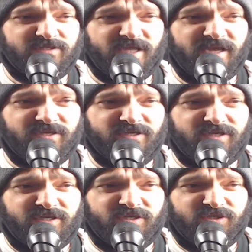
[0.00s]
and
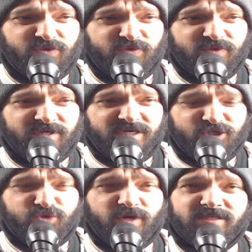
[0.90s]
to
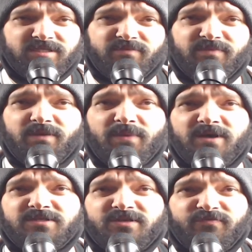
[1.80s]
address them in a
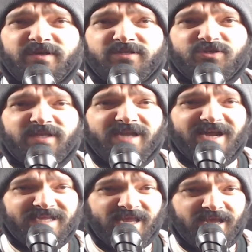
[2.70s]
positive way so that
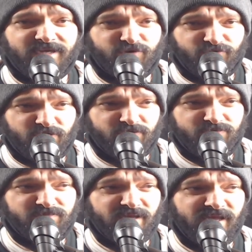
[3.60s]
I can grow
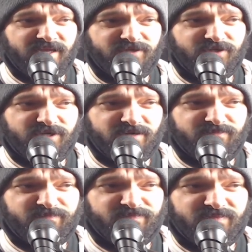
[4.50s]
and
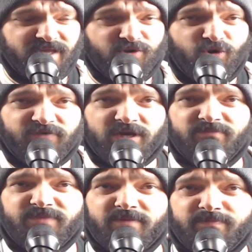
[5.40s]

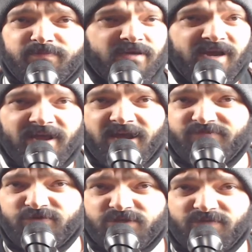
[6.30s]
overcome them. I have
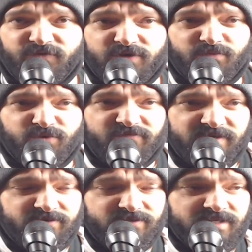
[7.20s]
used them for a number of
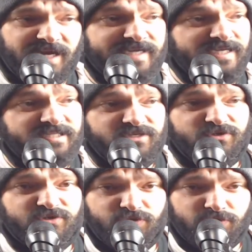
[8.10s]
years. I continue
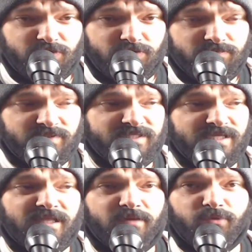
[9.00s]
to do so. It's
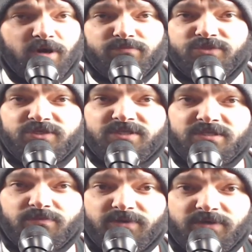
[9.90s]
not like problems just
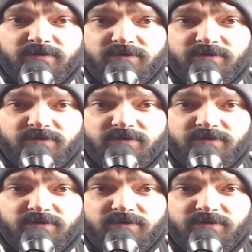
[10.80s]
disappear